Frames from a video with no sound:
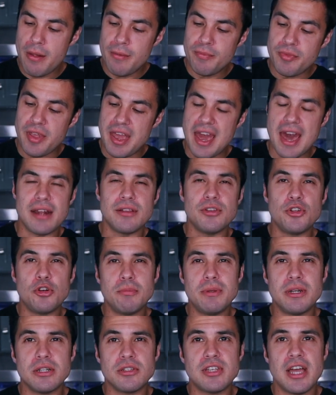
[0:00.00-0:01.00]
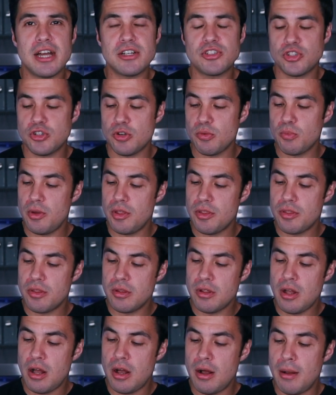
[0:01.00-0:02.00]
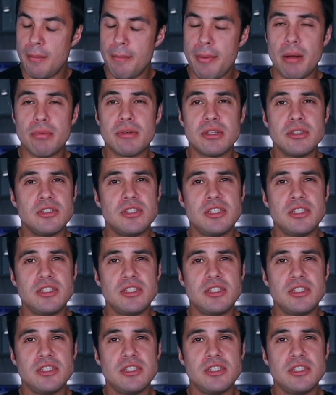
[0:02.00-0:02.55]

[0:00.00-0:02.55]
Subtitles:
They add a little bit of texture with pumpkin